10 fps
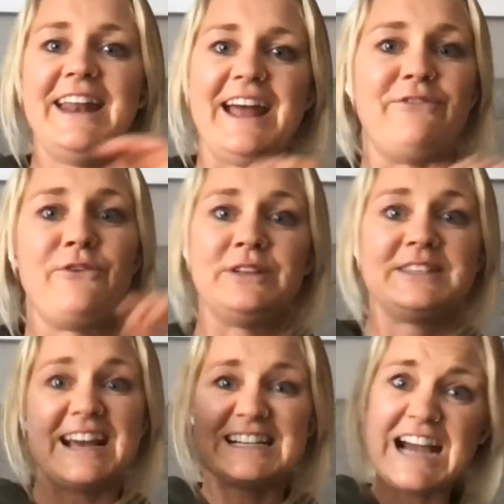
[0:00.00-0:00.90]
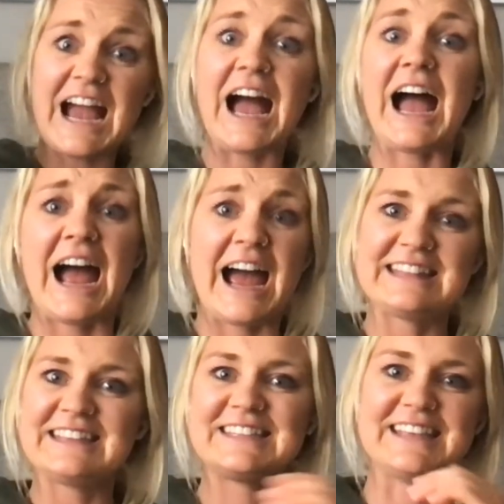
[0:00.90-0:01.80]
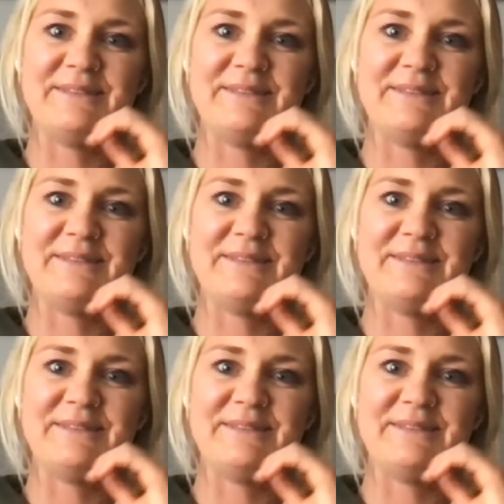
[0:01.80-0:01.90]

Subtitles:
everyone's like, this